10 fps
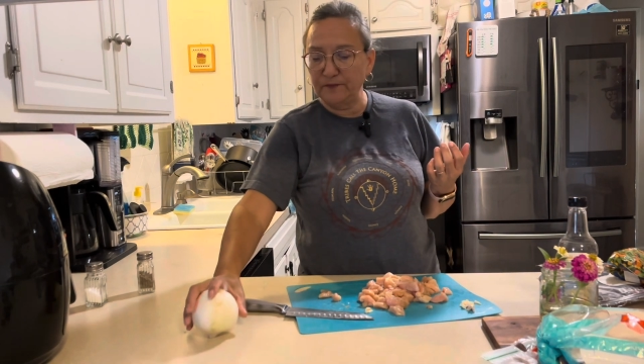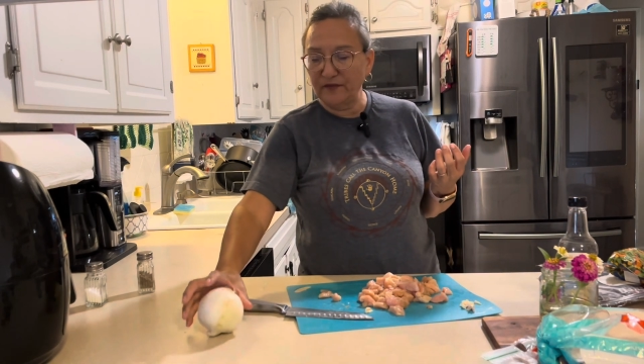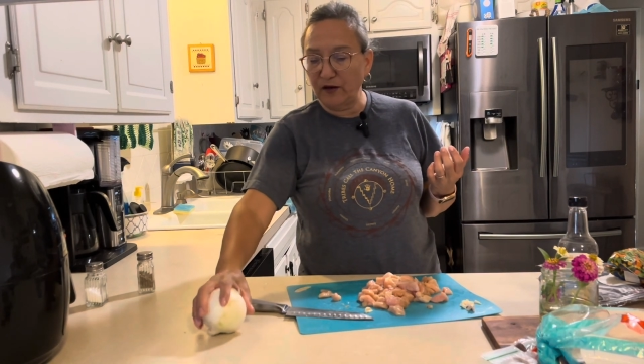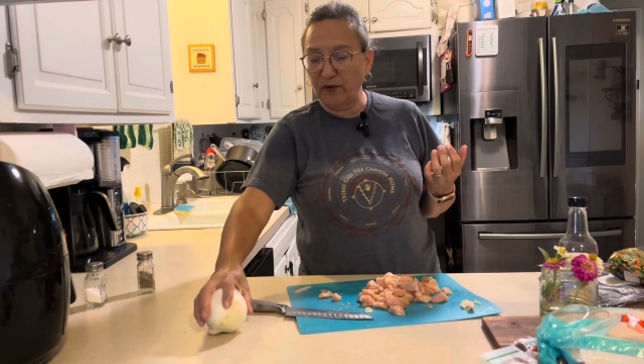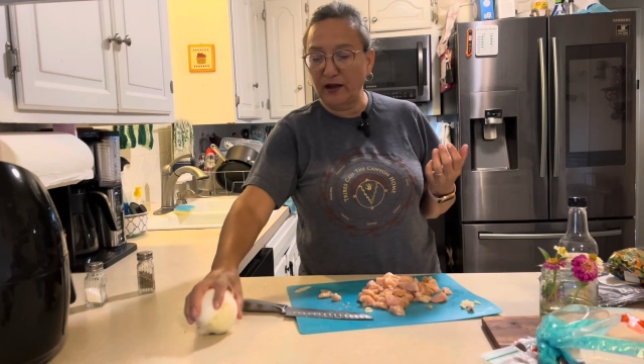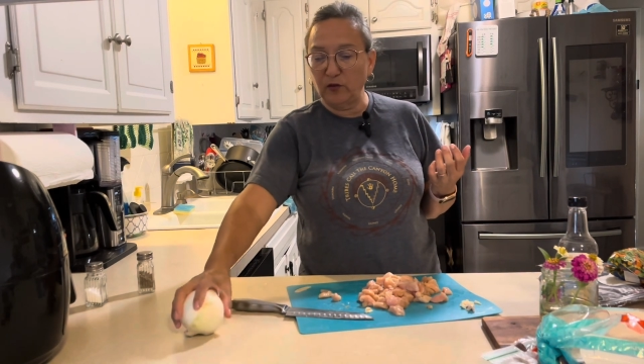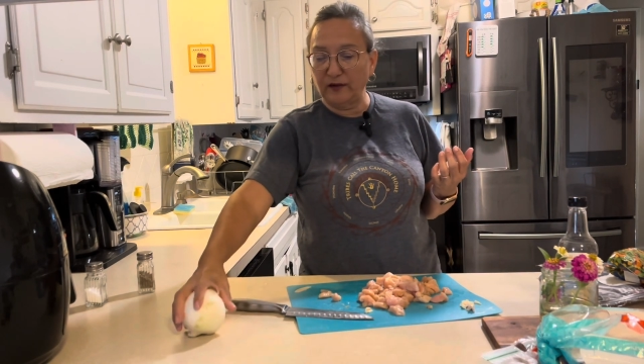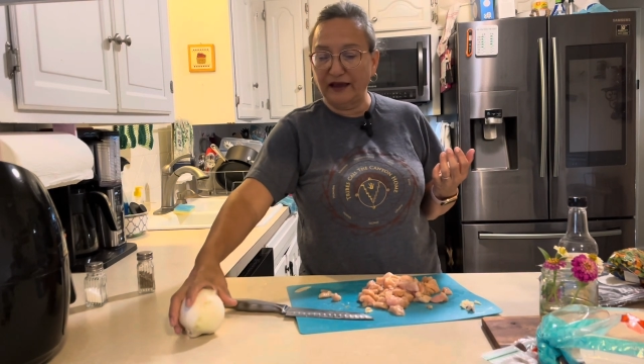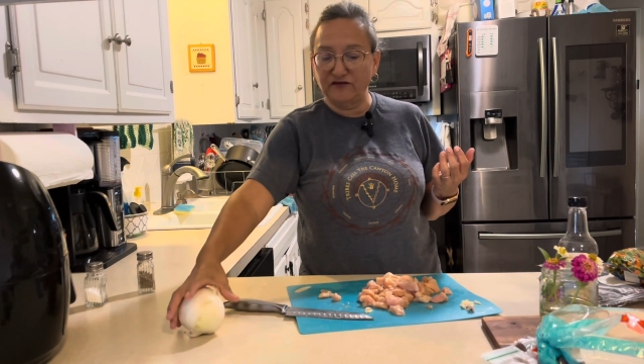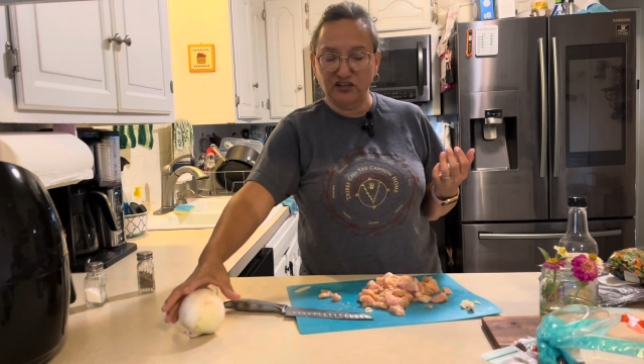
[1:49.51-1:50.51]
That way I won't
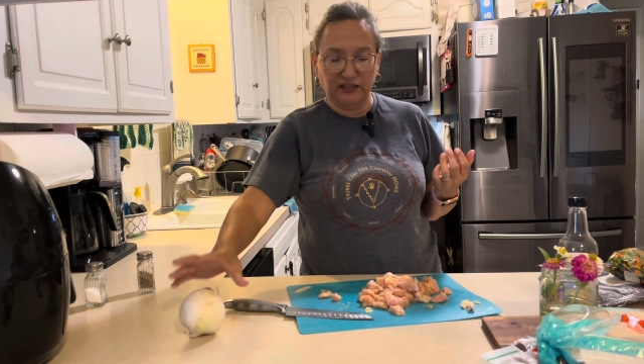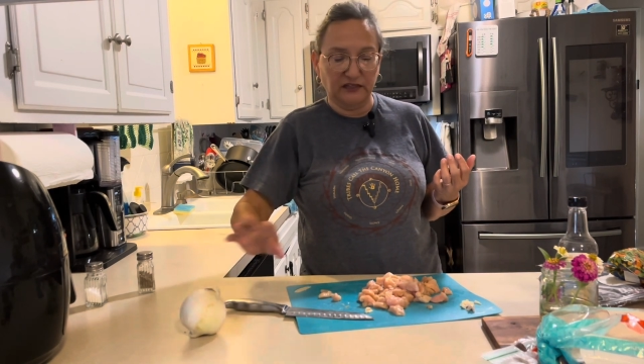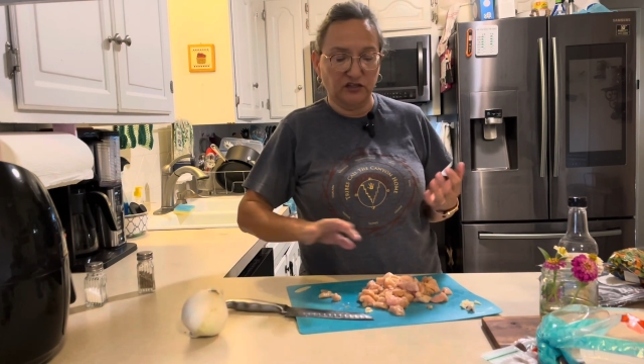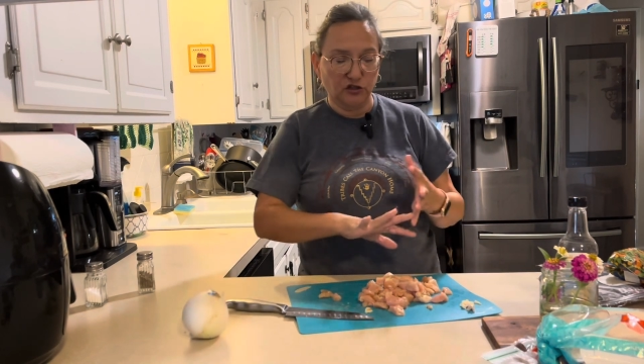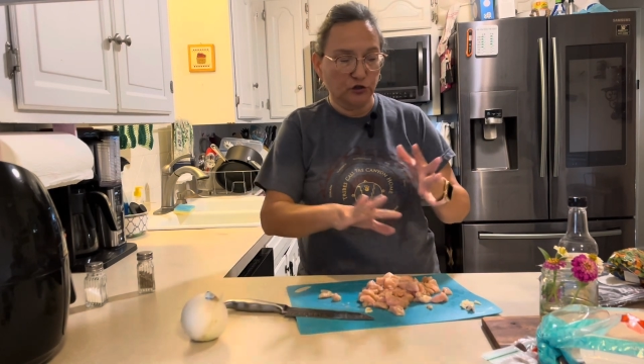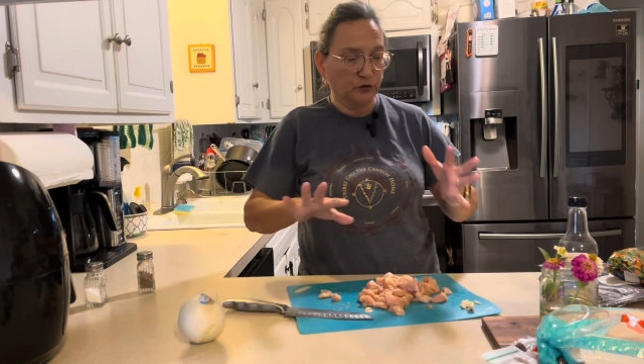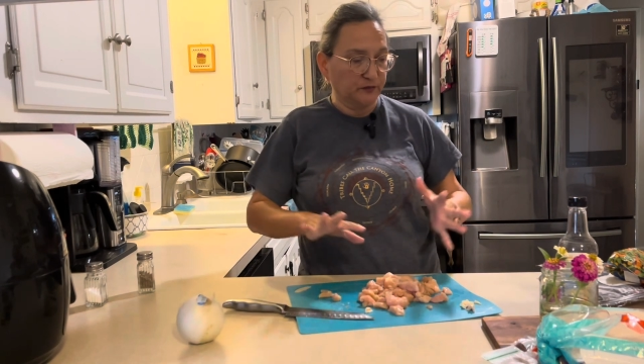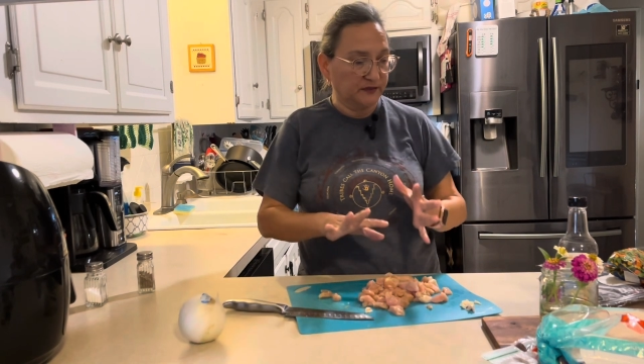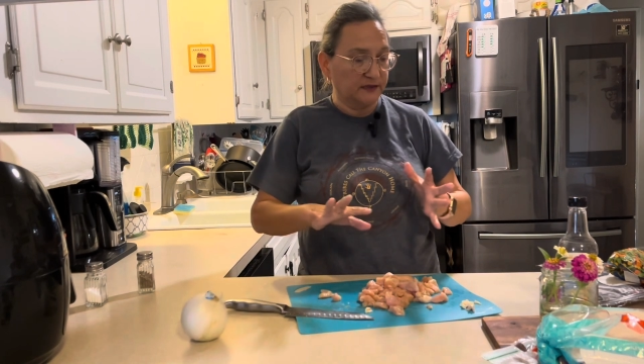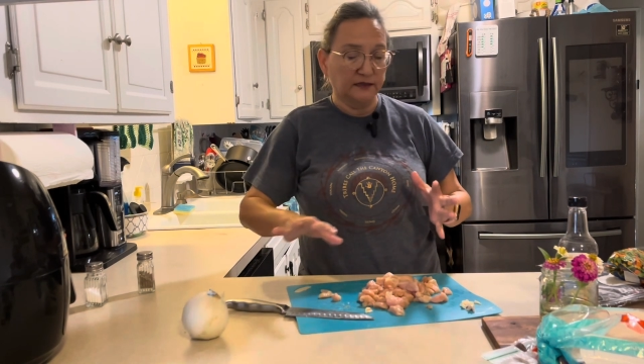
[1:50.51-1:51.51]
have chicken
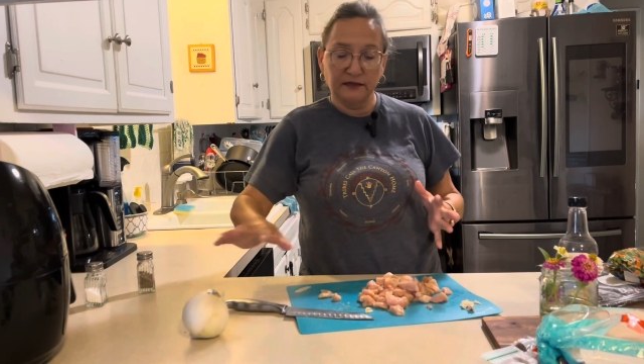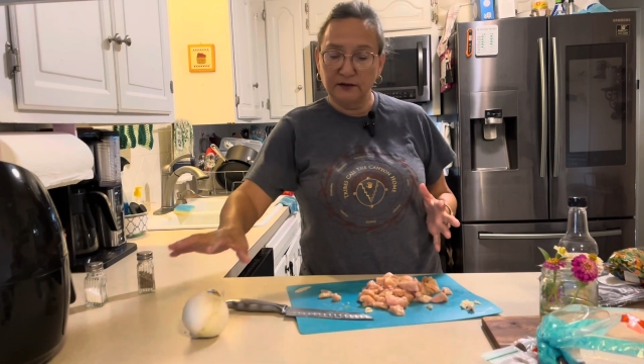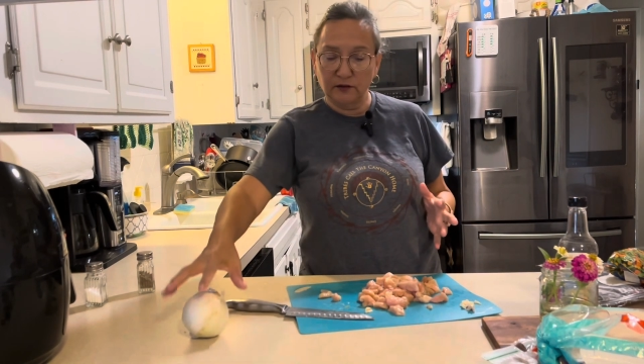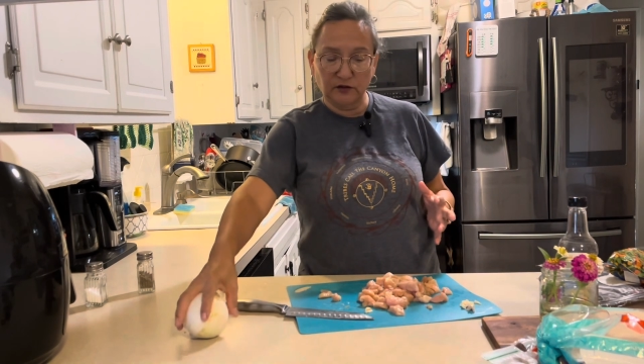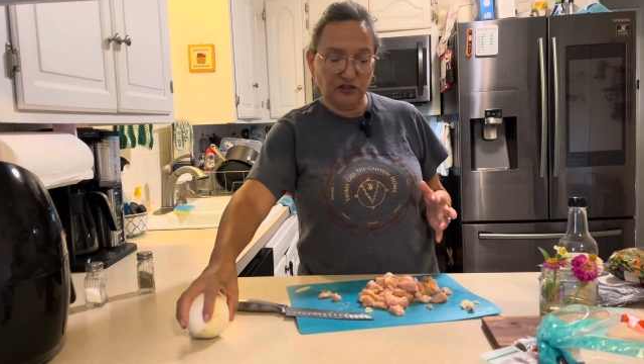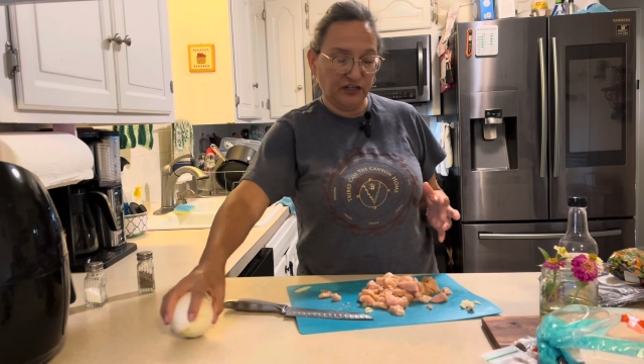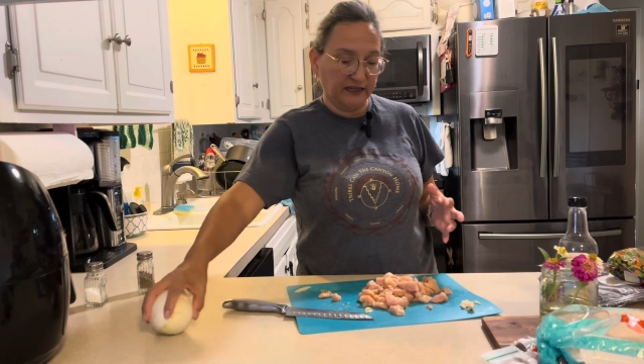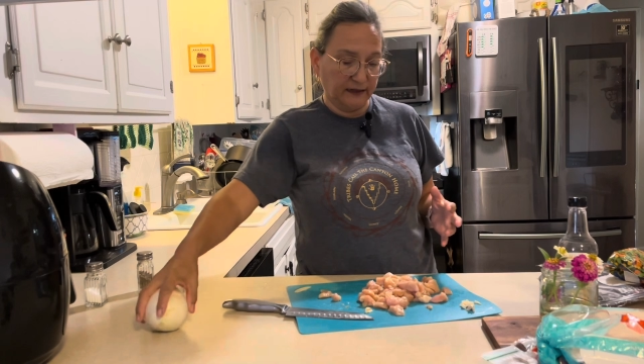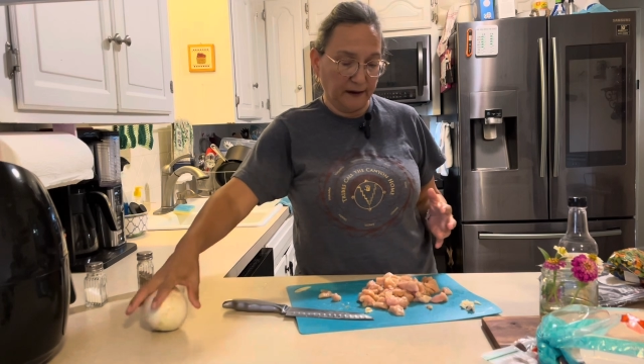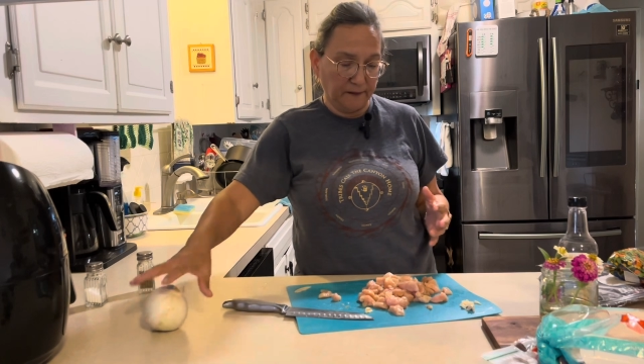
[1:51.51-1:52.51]
germs or
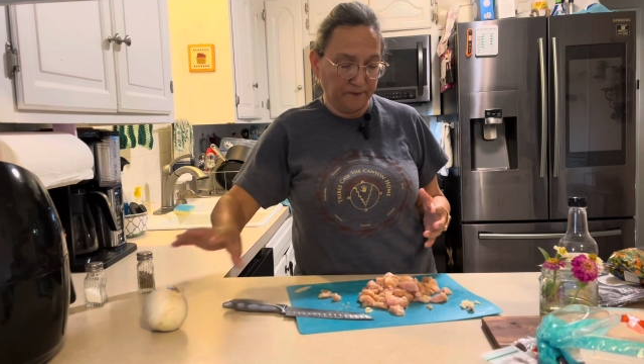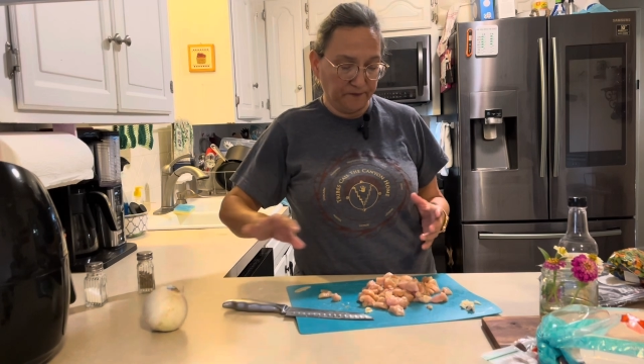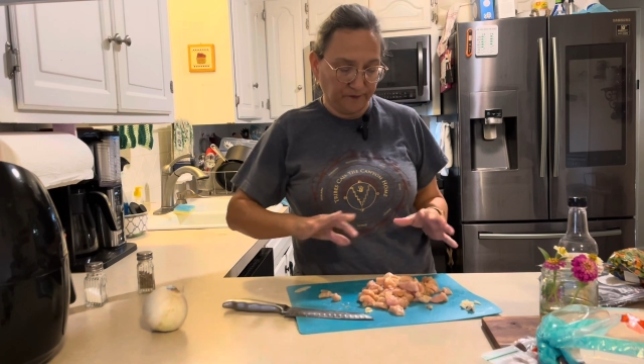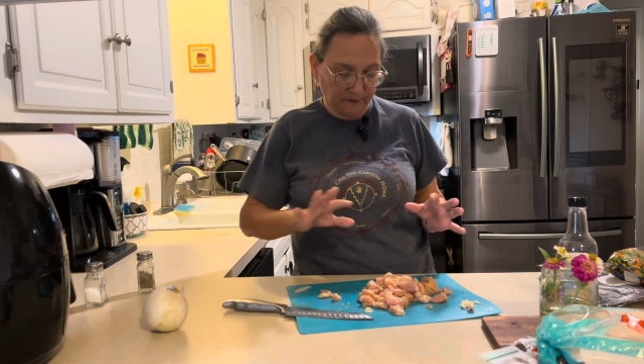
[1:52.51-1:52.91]
chicken